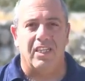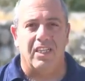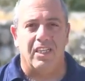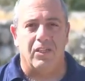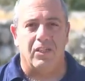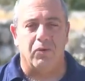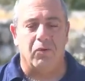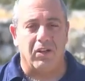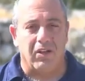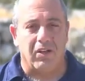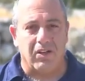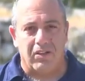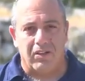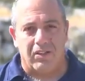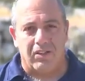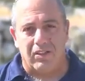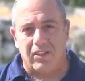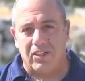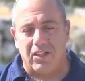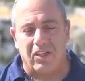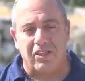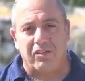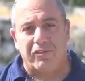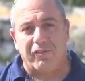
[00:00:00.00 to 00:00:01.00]
You will
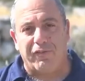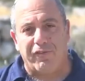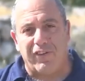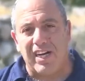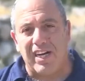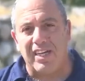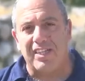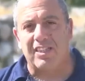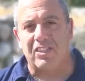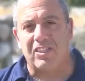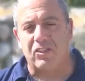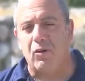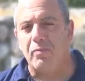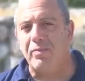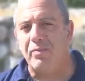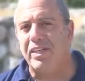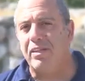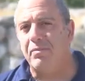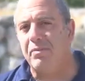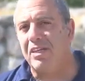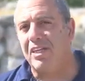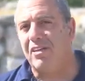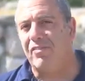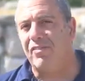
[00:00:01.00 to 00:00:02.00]
not find so
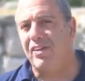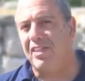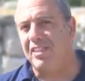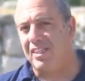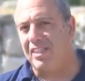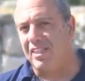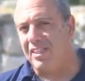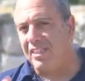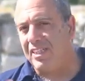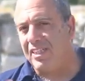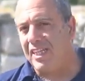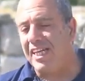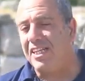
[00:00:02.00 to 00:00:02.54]
many mikvahs in an